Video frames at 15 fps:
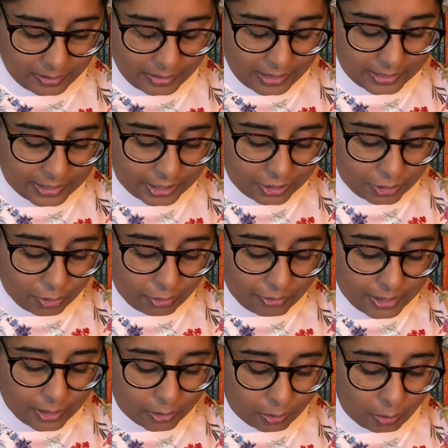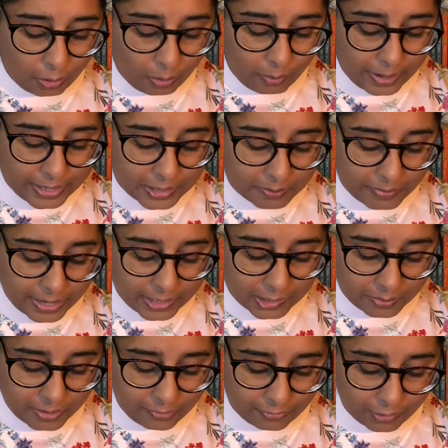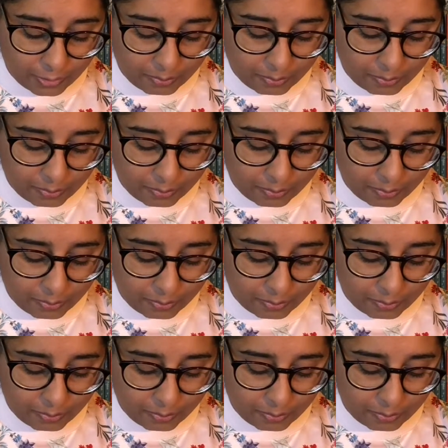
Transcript: A story always makes me feel